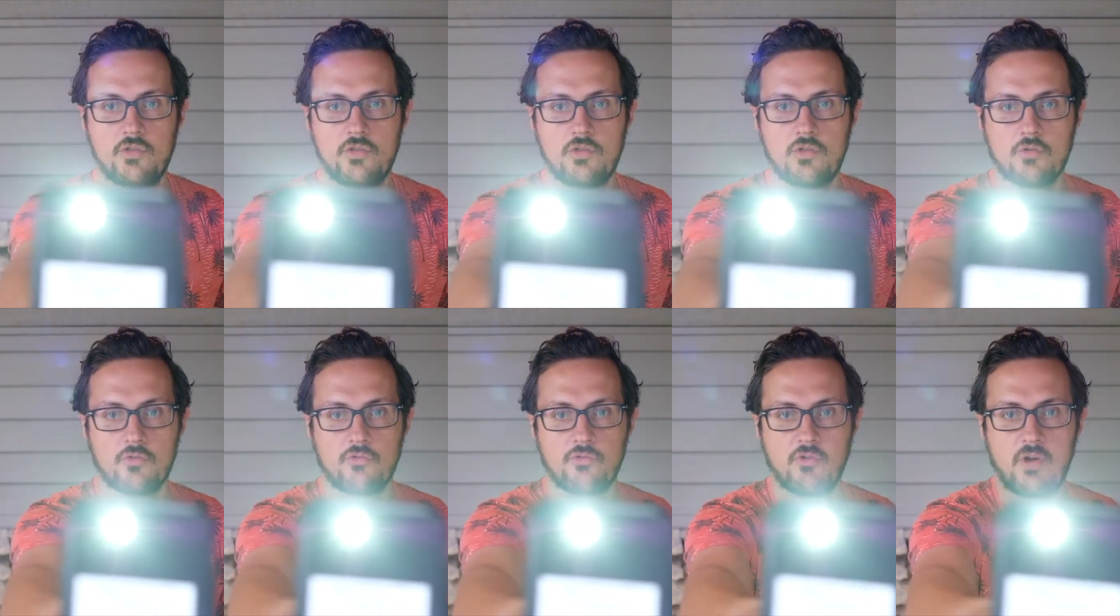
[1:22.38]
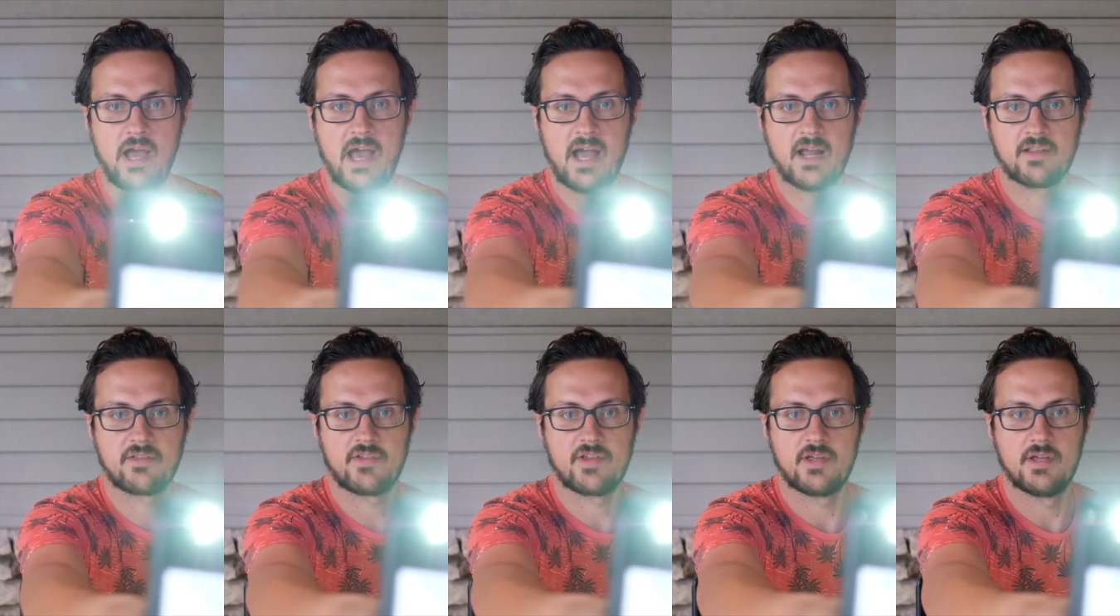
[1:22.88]

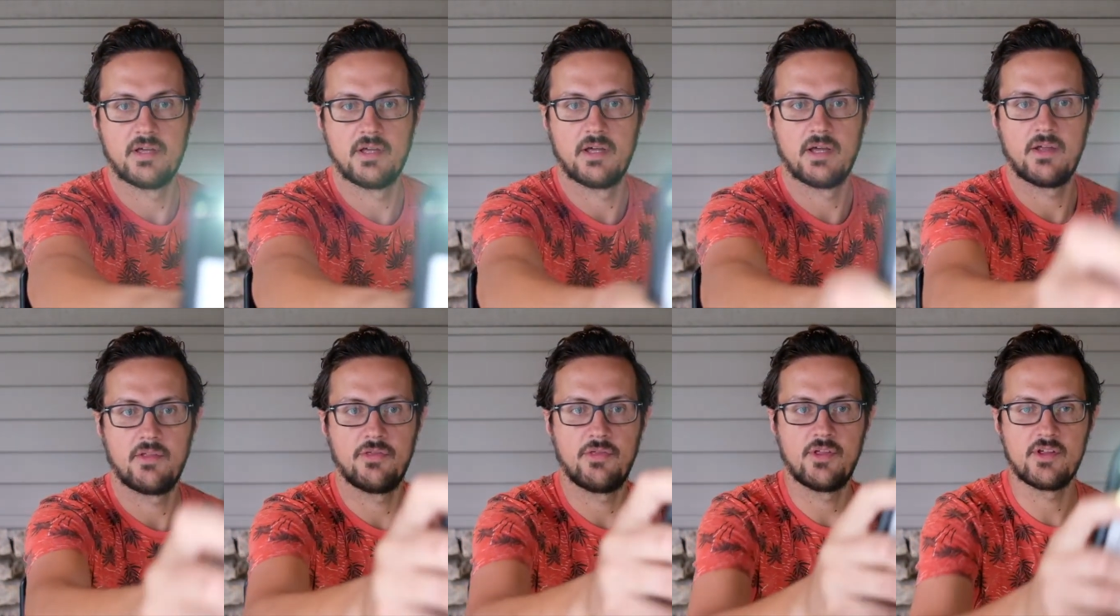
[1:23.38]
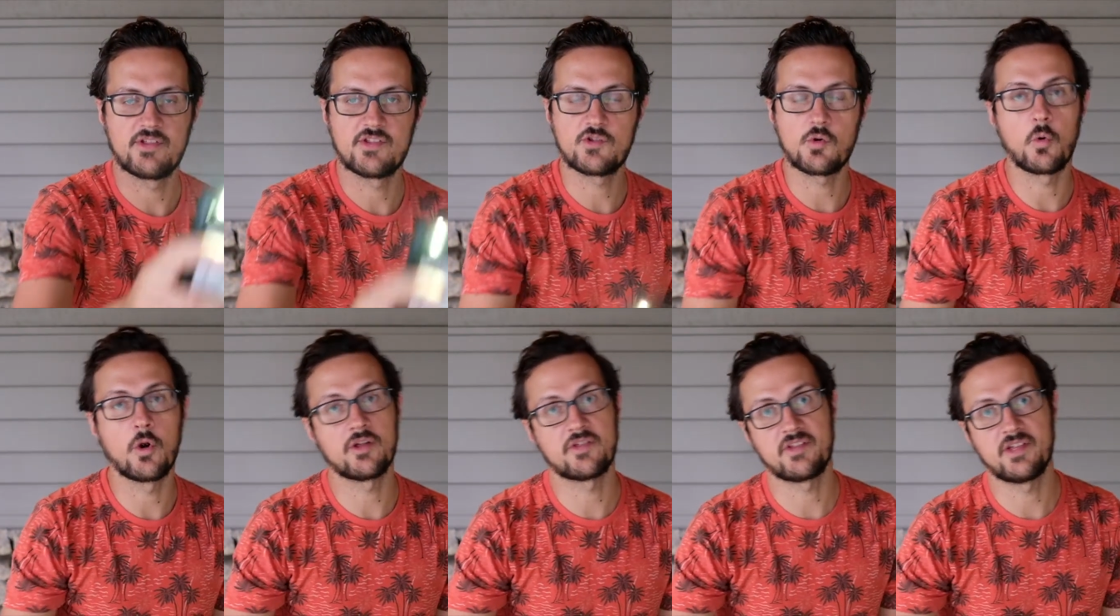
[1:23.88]
direct the
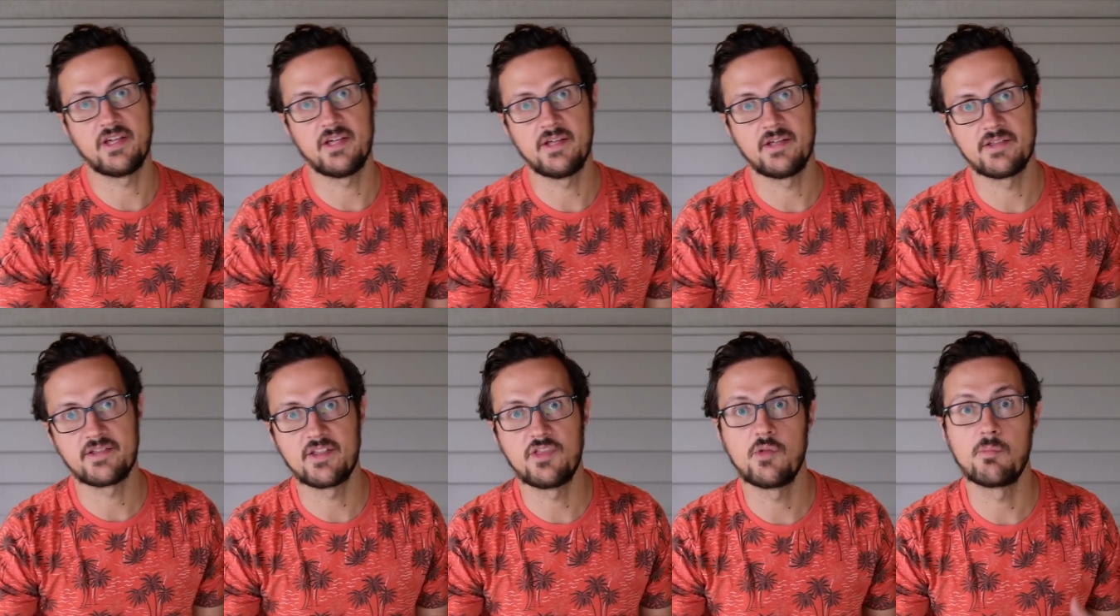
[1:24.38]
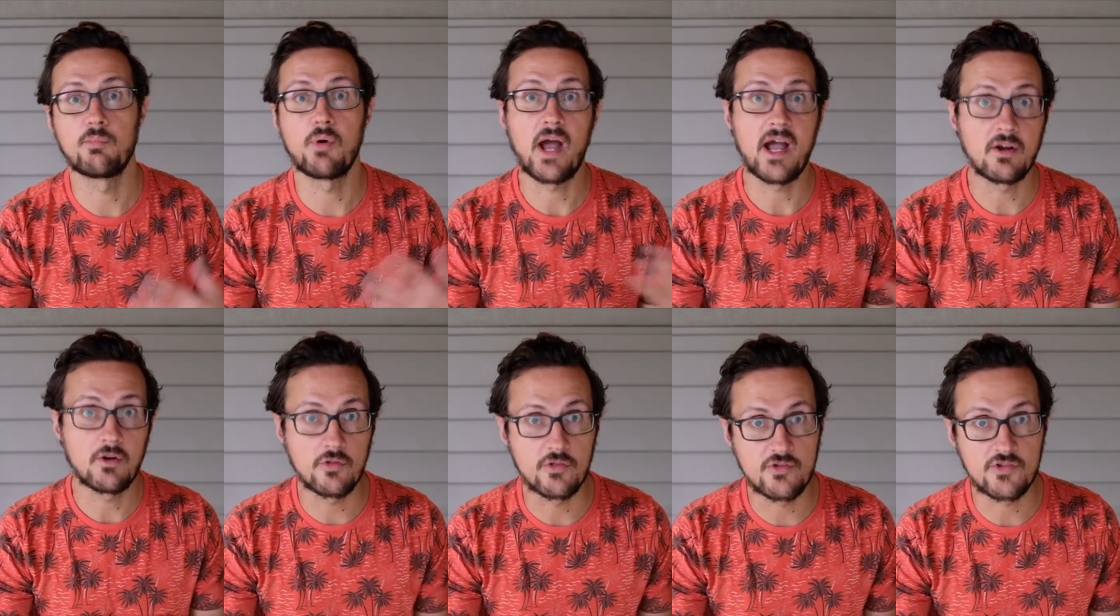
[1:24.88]
source is and the
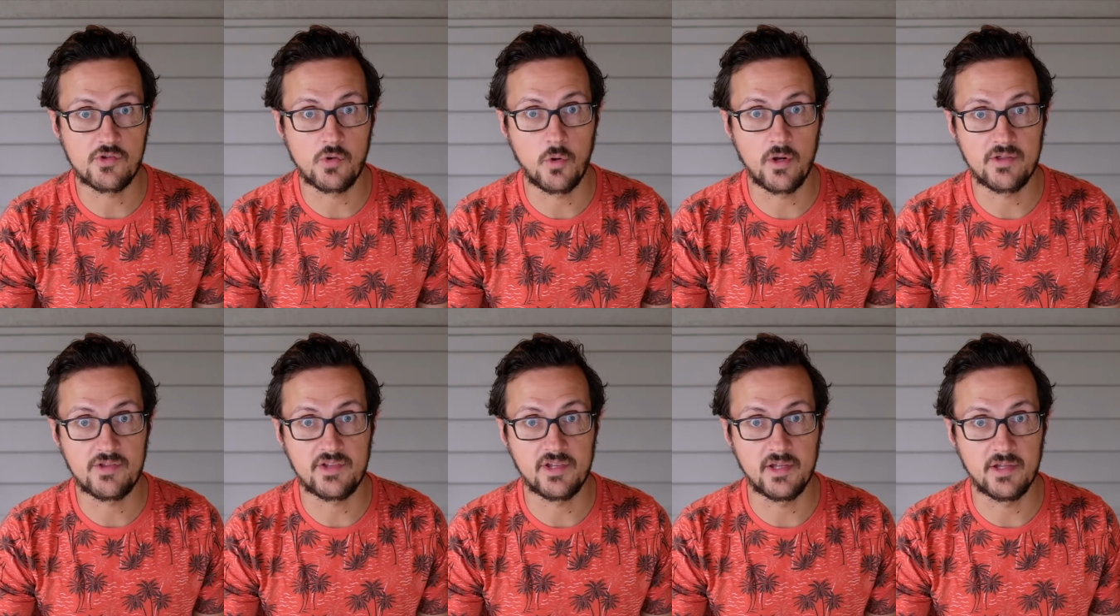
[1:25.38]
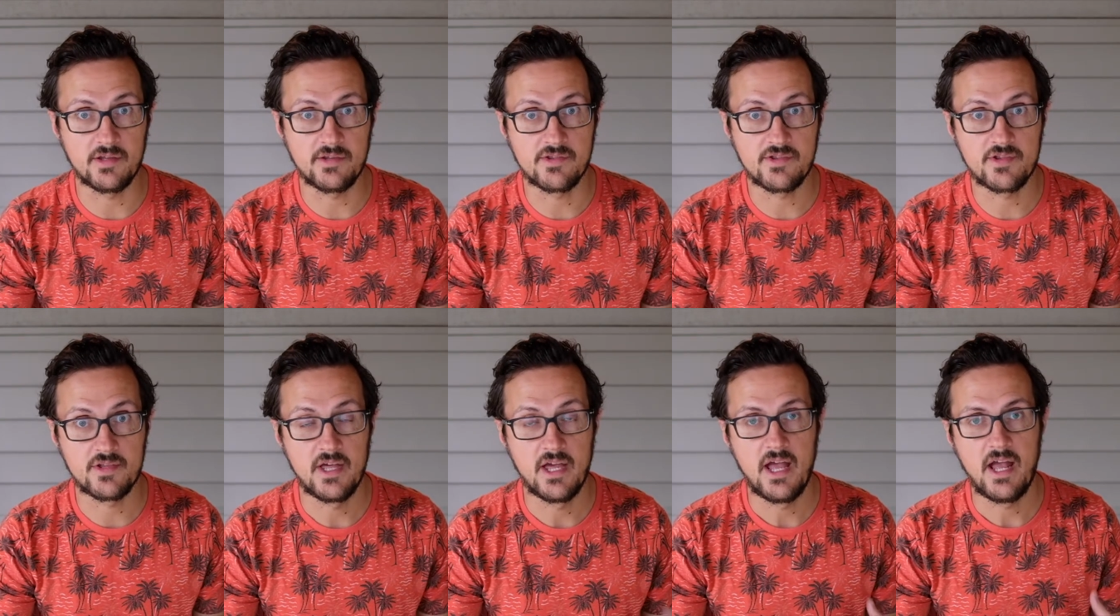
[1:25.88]
brighter the source
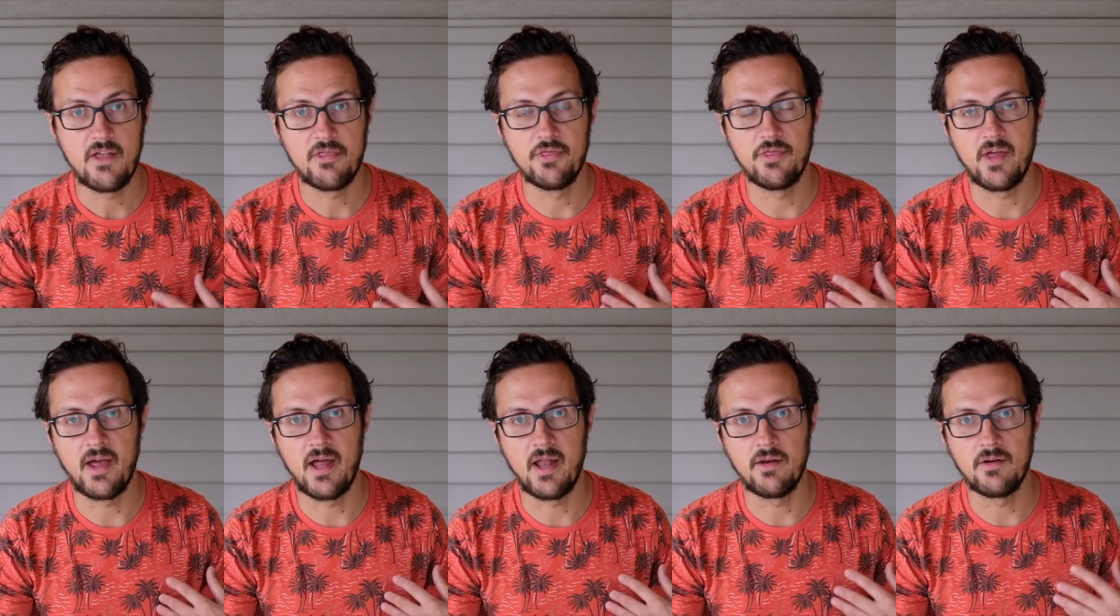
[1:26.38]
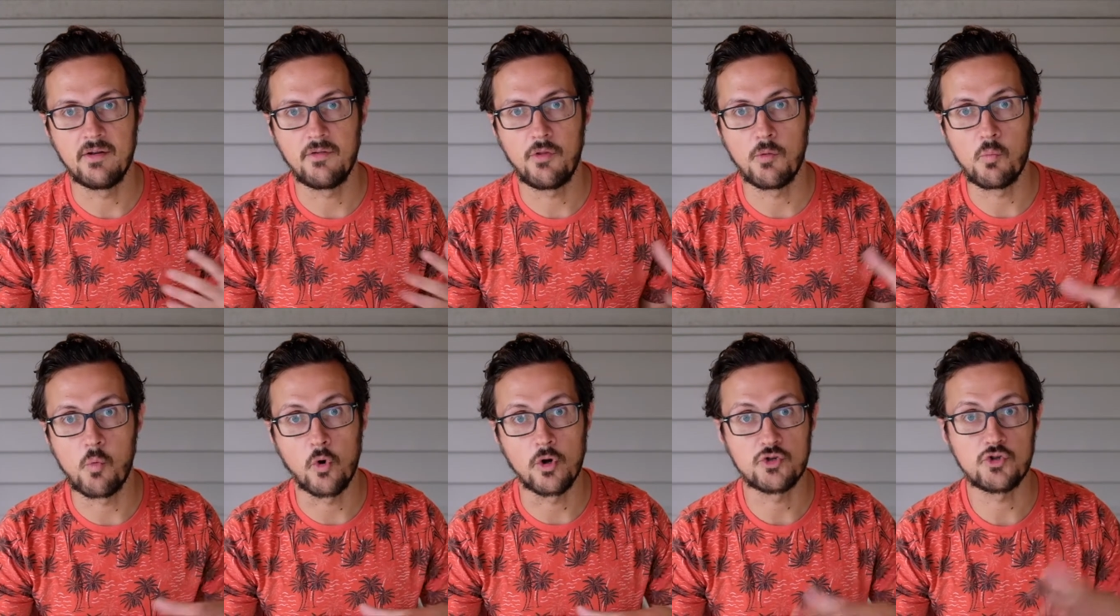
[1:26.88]
is, then the
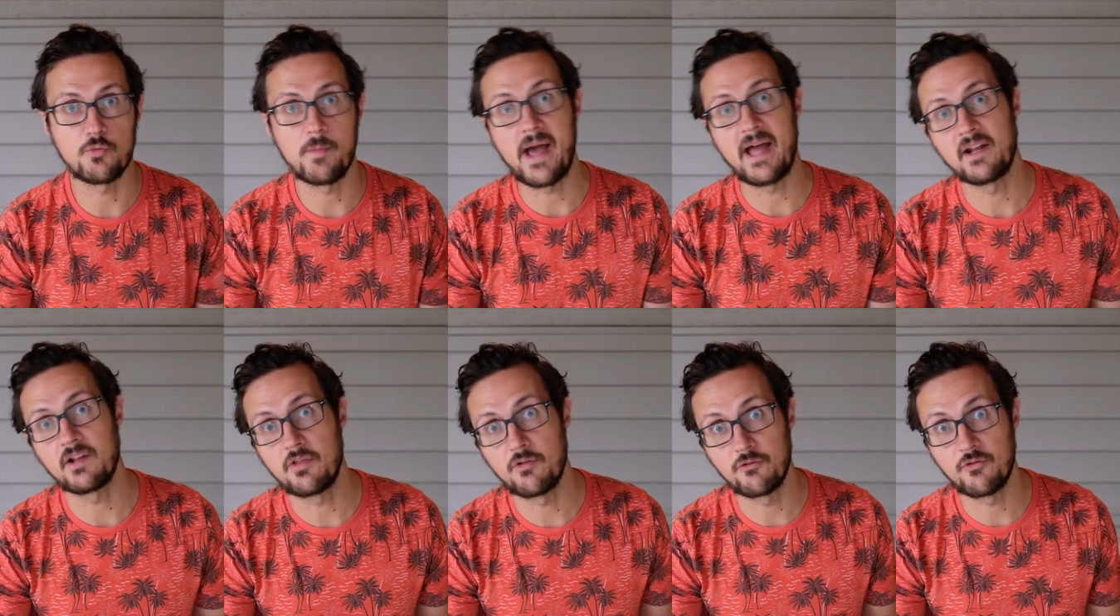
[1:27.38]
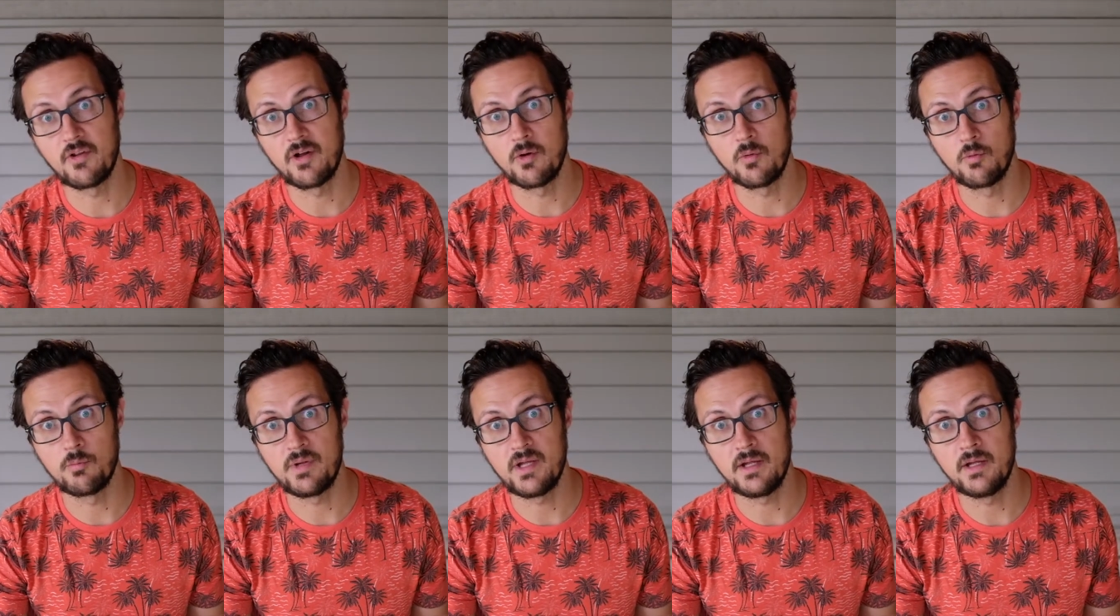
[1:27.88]
more dramatic the flare
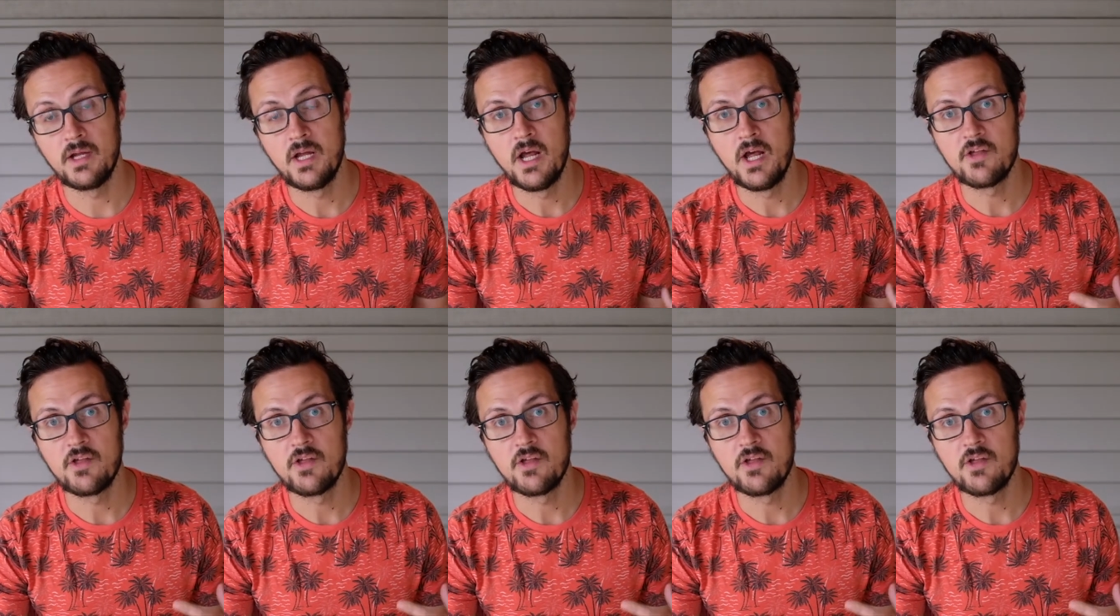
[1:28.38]
will be.